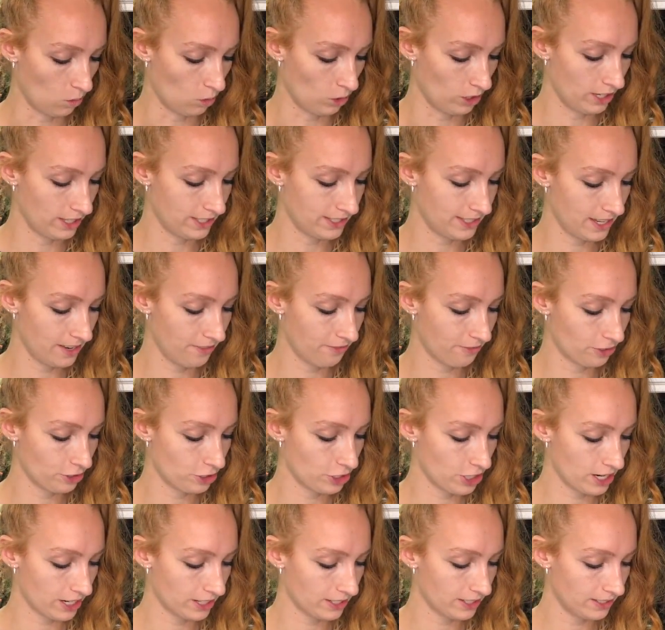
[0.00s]
What did it say for
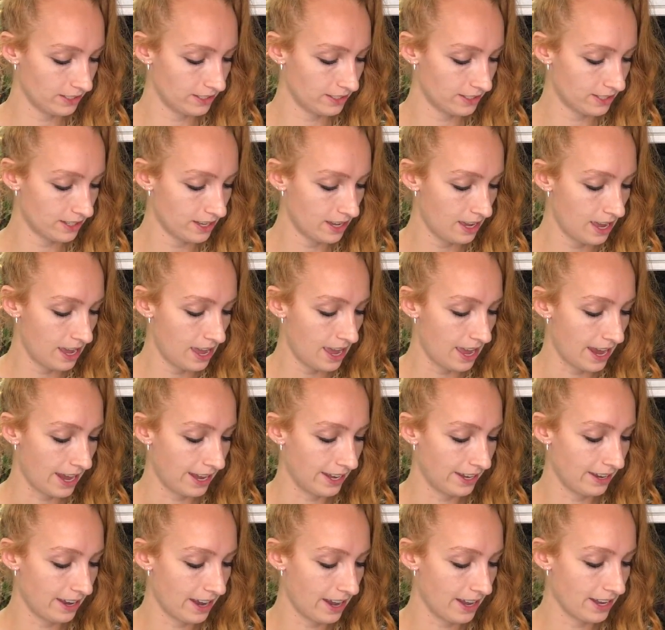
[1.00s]
Jackson's?
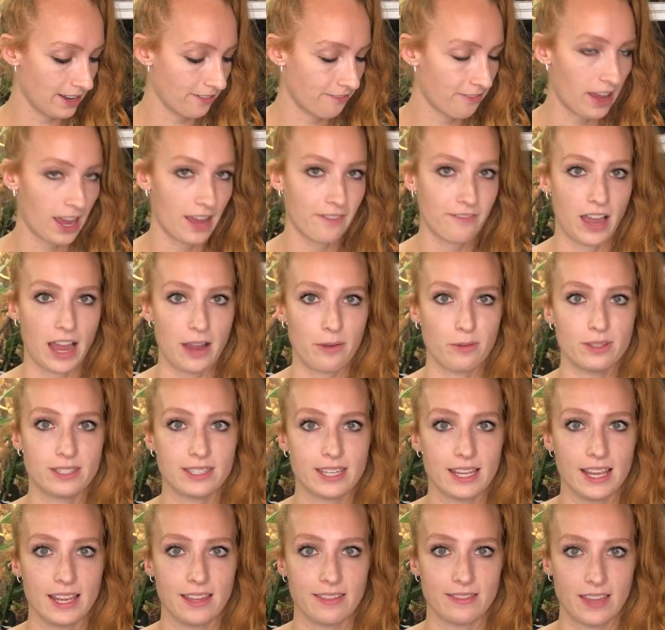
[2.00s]
80 to 85? I would
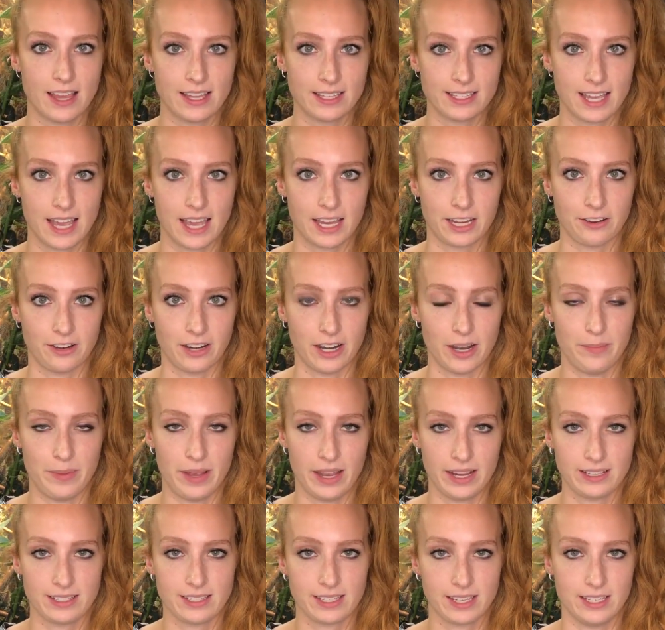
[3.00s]
say that's accurate. A
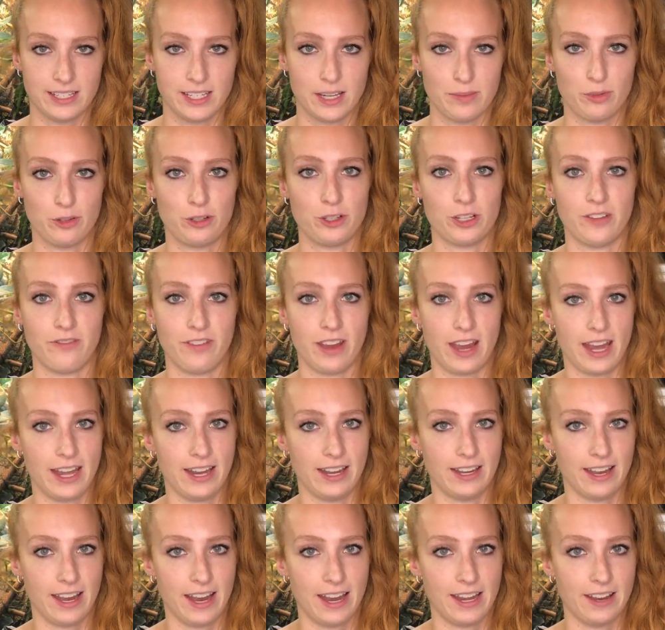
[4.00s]
basking temperature of
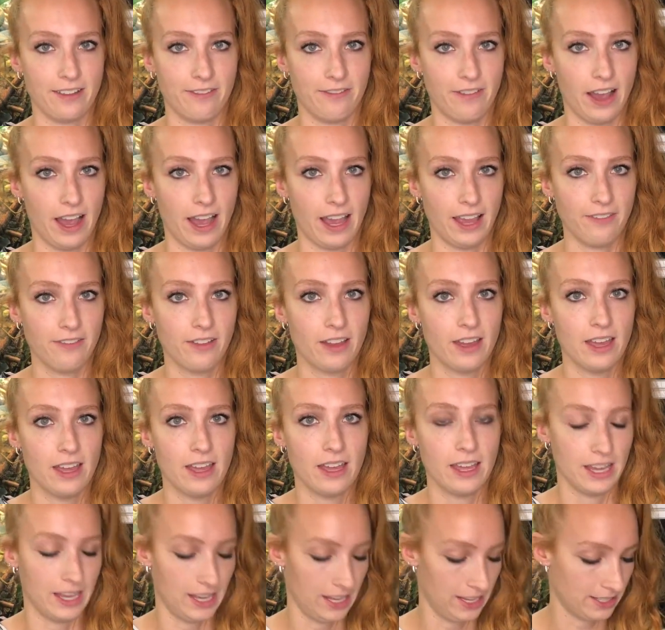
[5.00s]
80 to 85
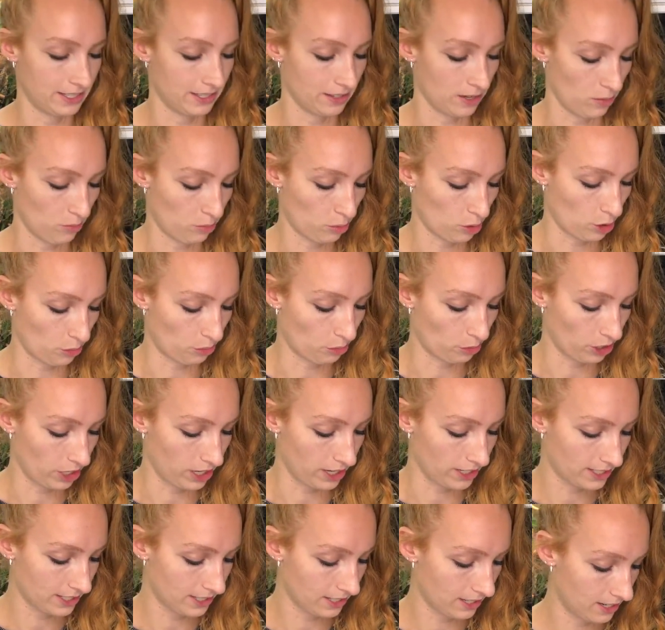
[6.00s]
is
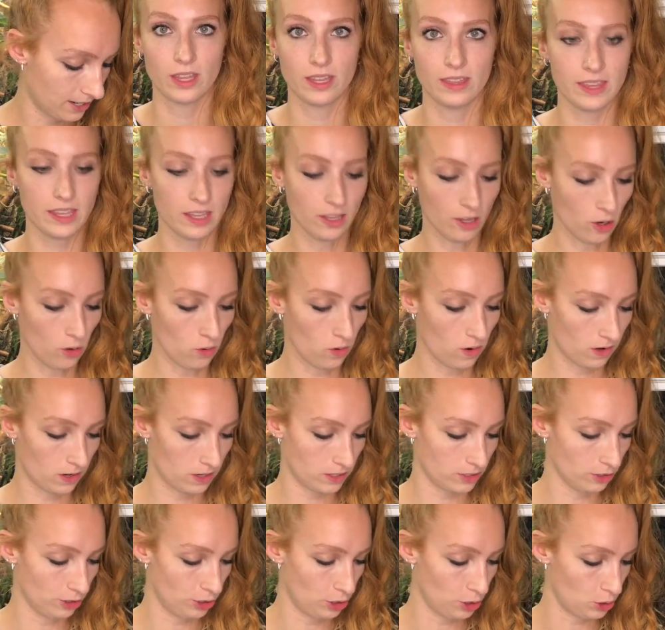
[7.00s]
appropriate. Then they go
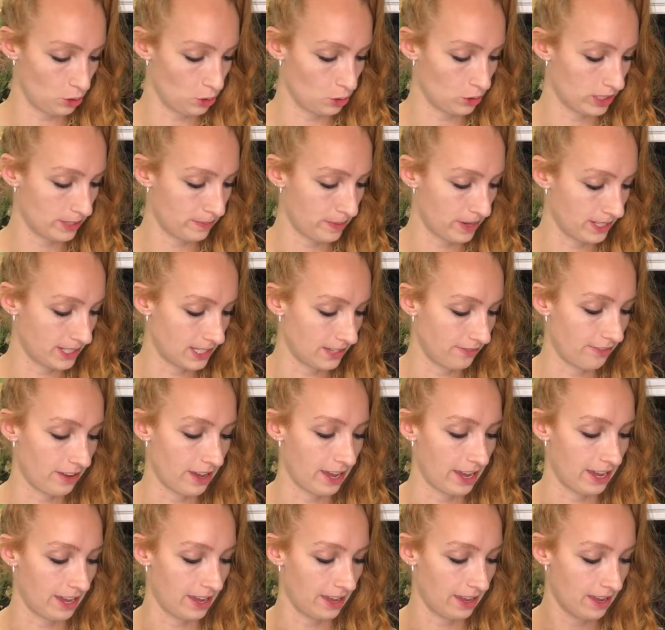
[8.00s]
on to
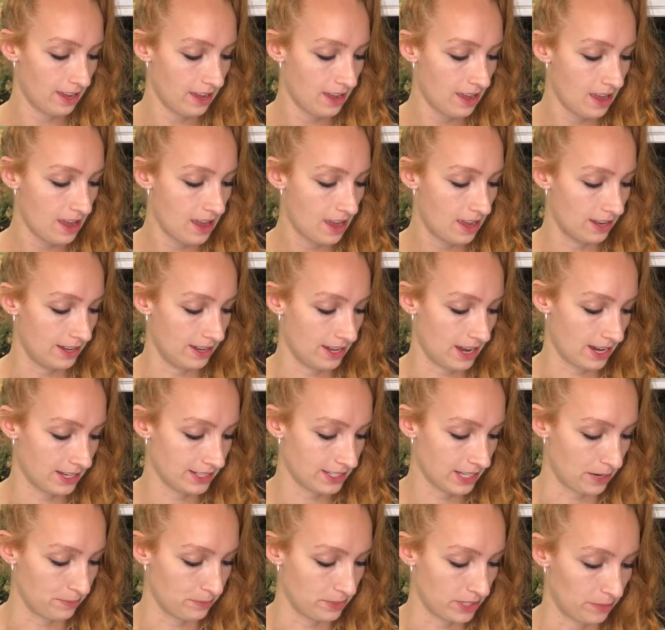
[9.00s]
specify
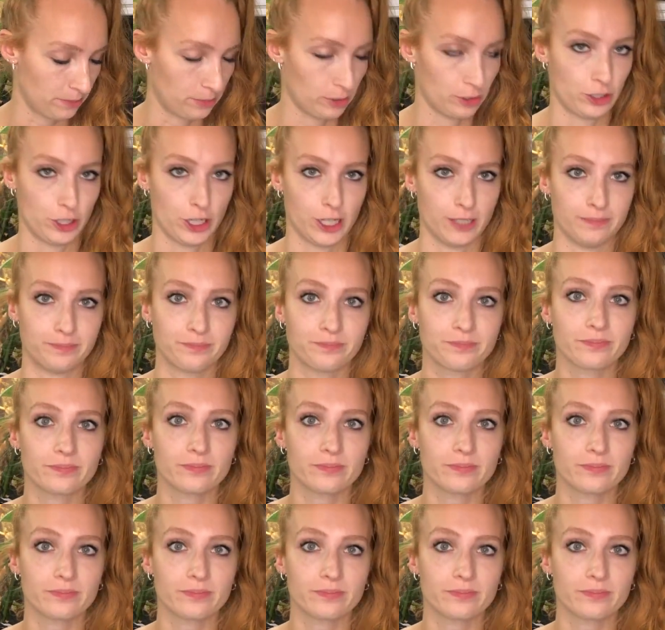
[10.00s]
nighttime temperature.